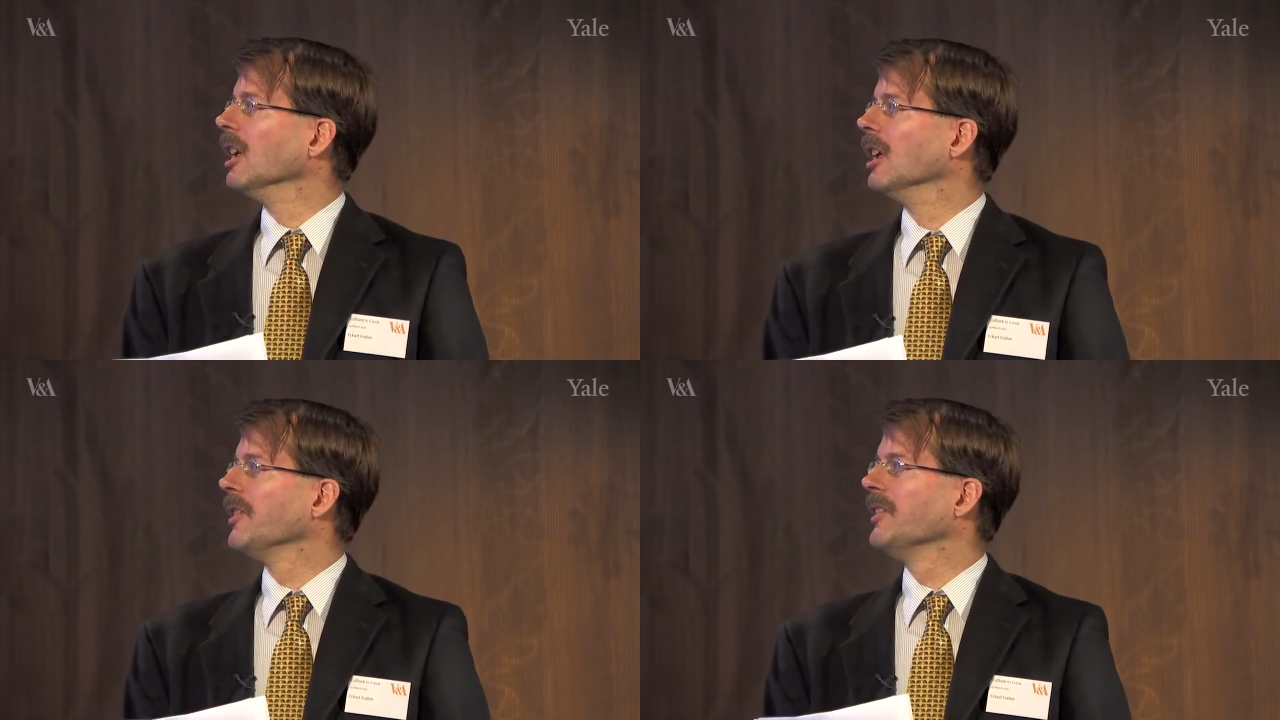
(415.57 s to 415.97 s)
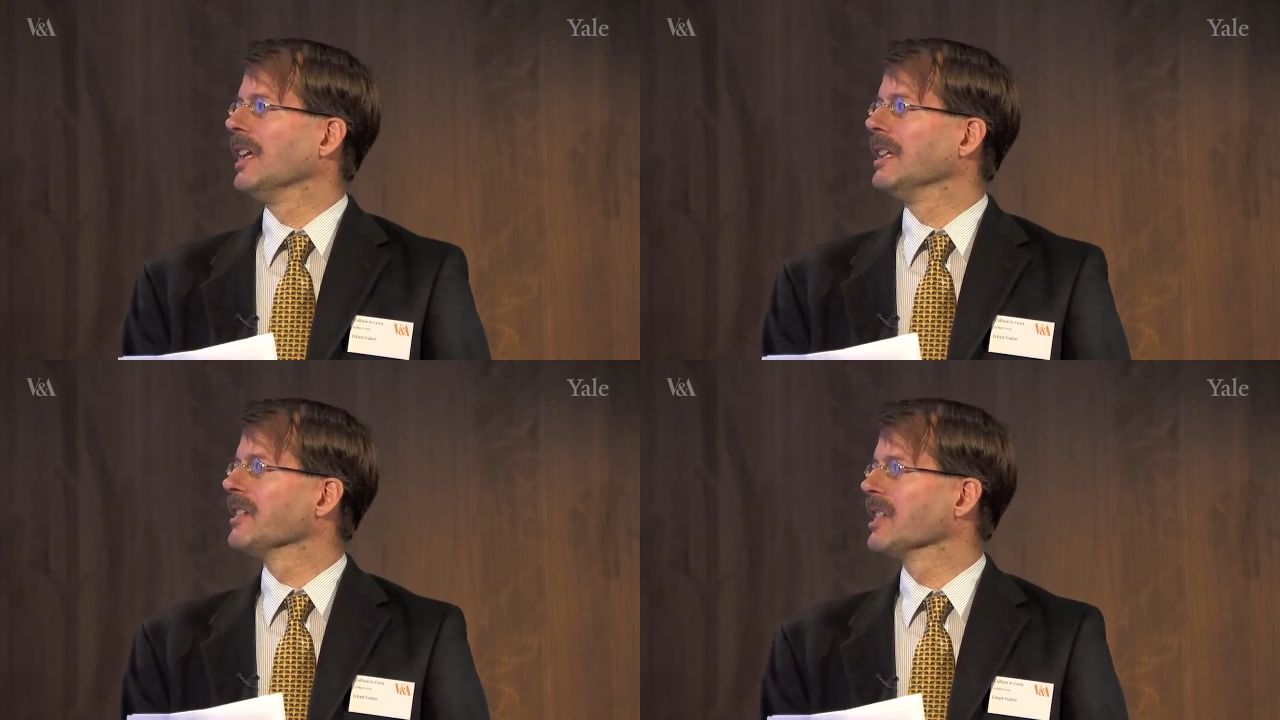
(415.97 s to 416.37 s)
uh,
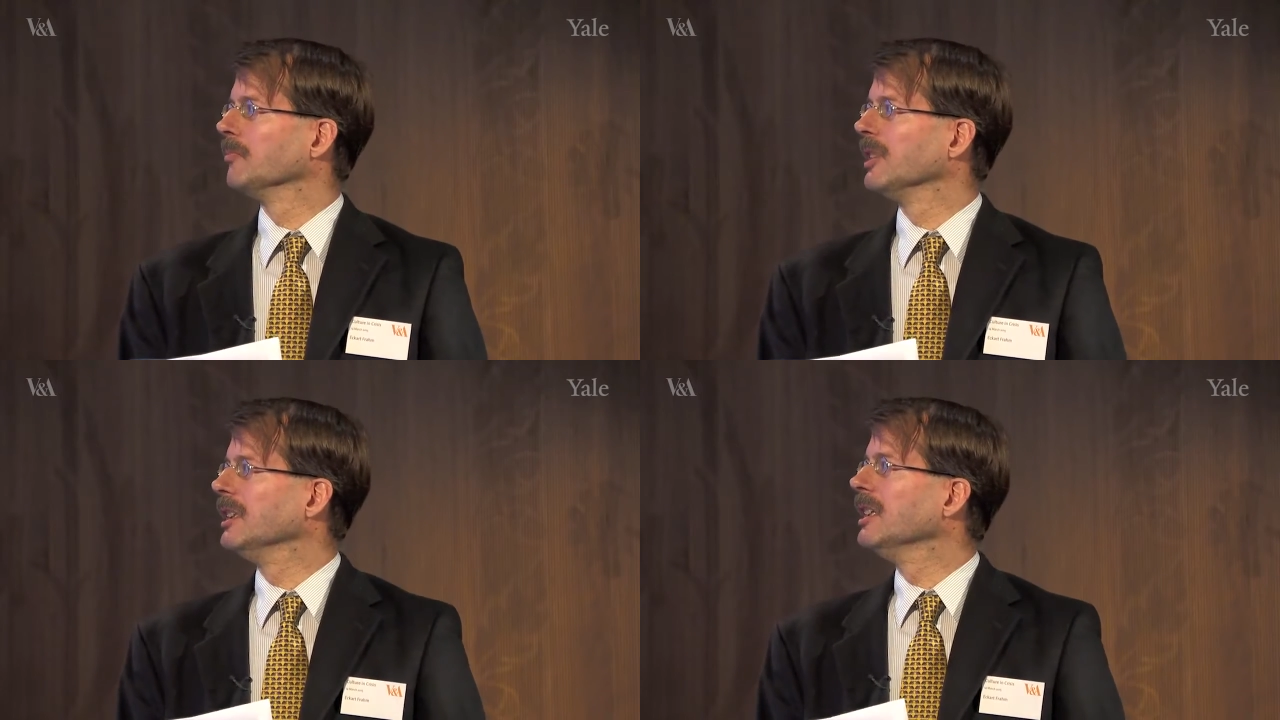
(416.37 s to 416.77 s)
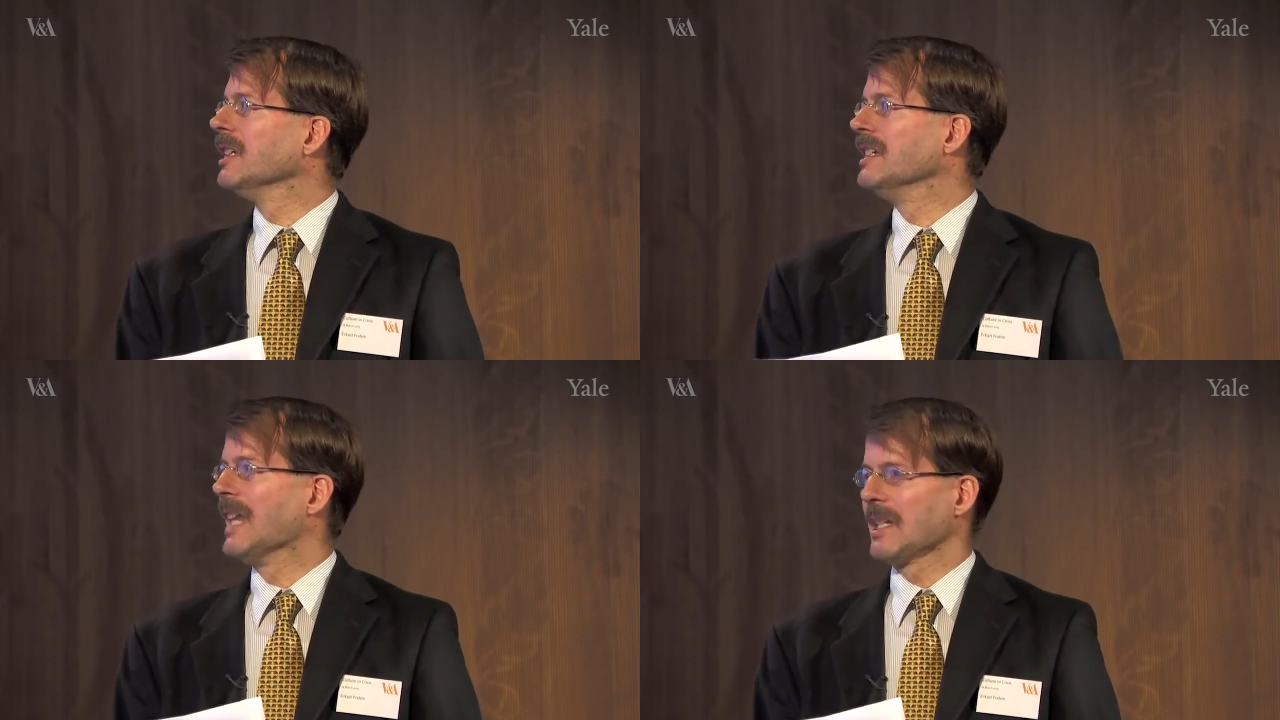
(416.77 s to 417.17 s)
they simply
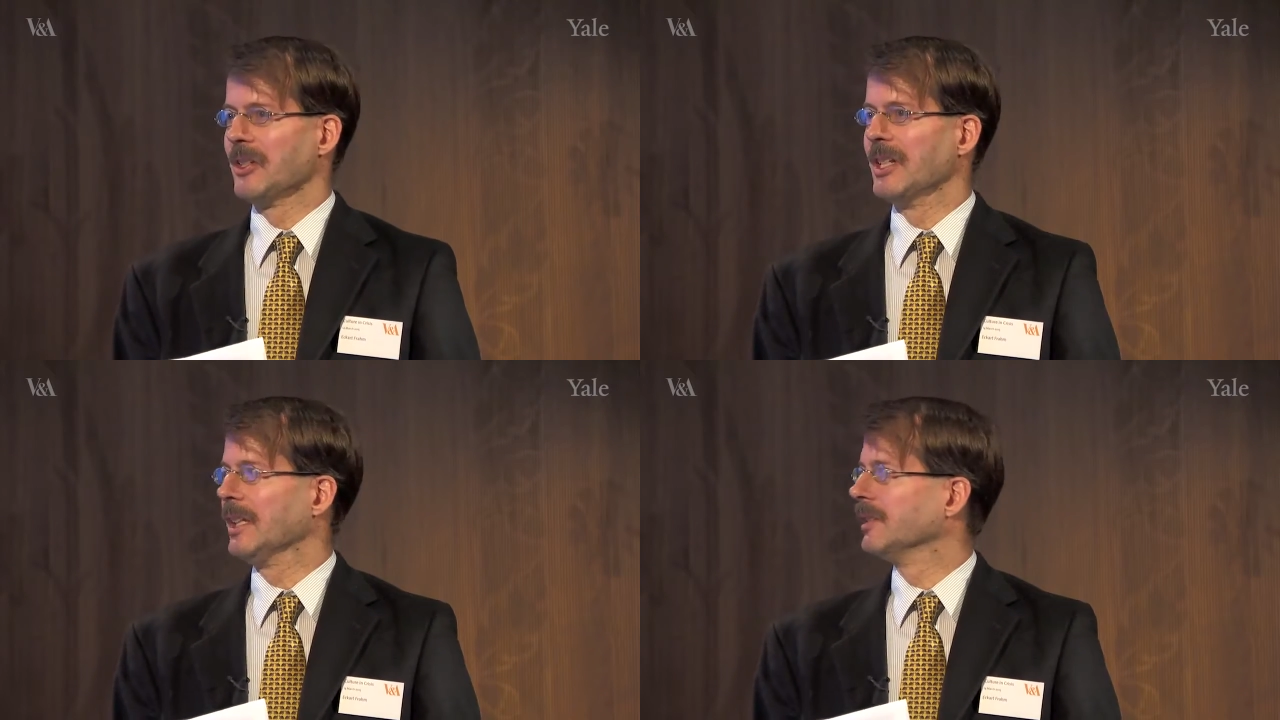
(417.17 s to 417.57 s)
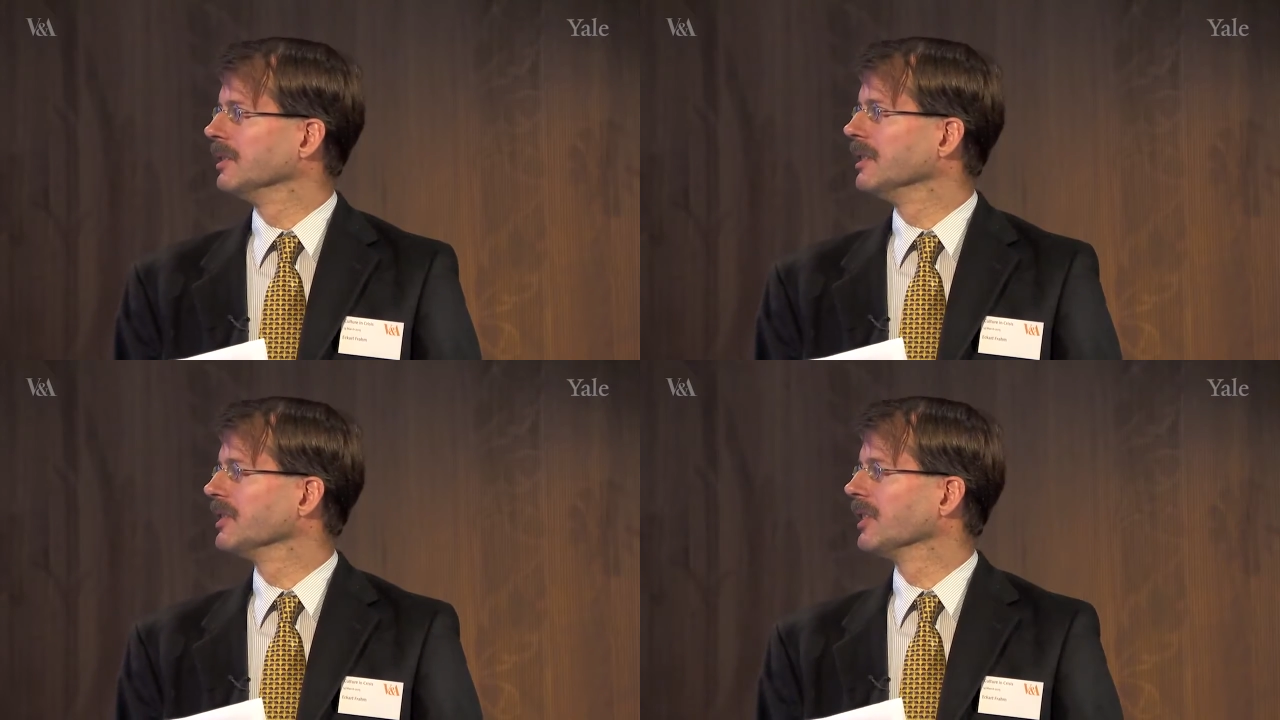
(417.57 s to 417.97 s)

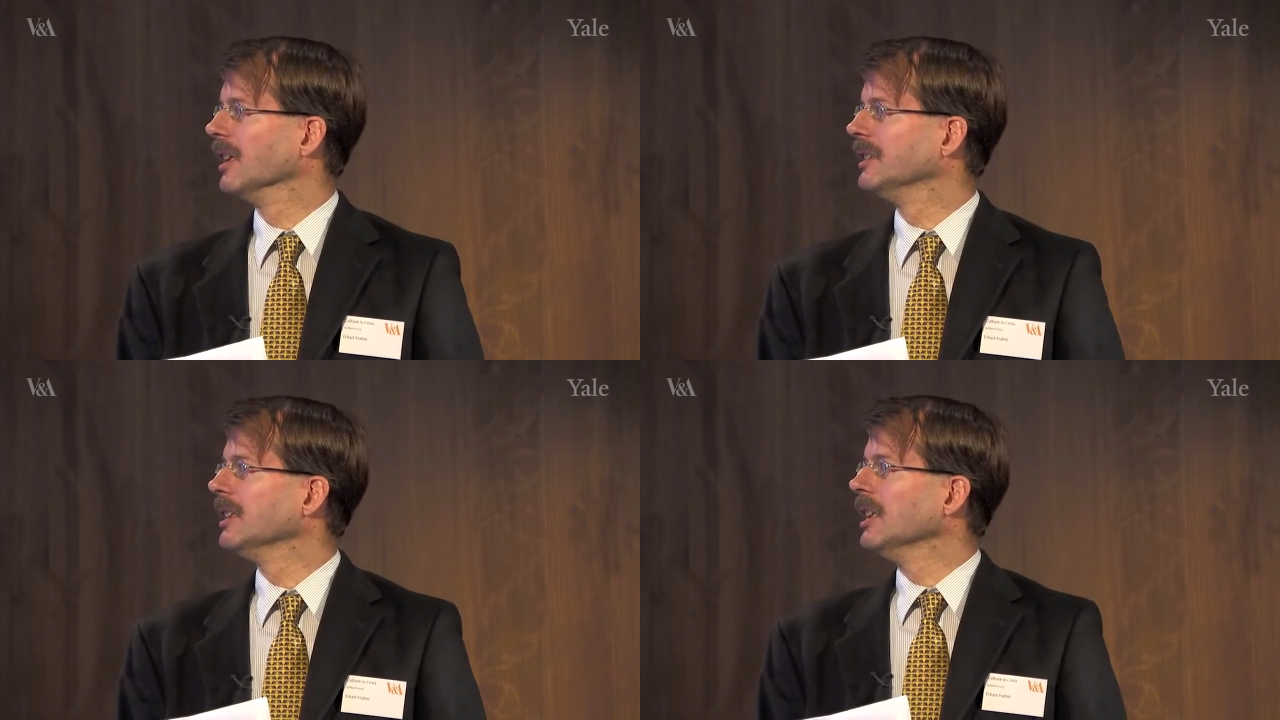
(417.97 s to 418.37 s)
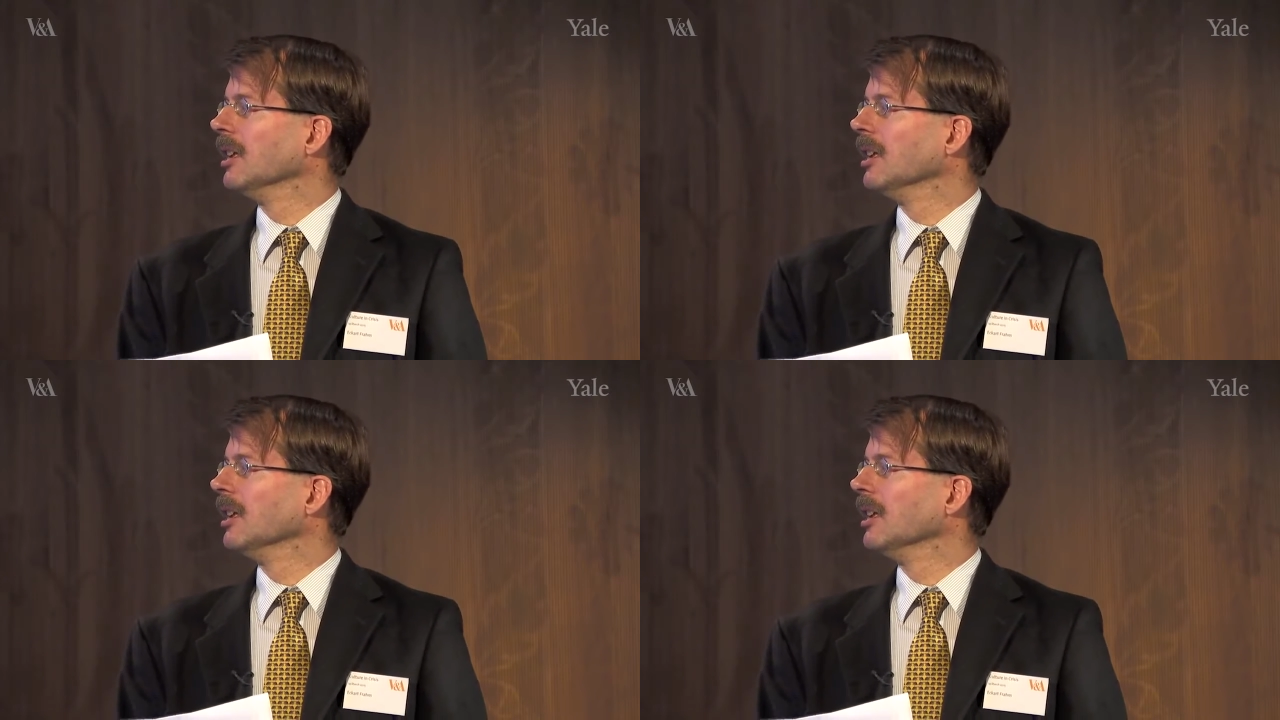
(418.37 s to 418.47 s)
detonated the site